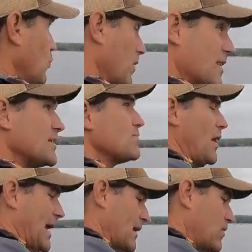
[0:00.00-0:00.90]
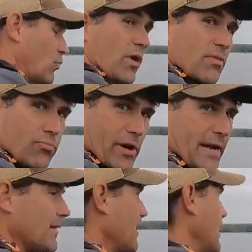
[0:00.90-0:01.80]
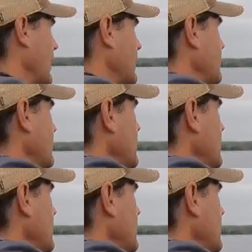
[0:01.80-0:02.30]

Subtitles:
with this blank, with braided line,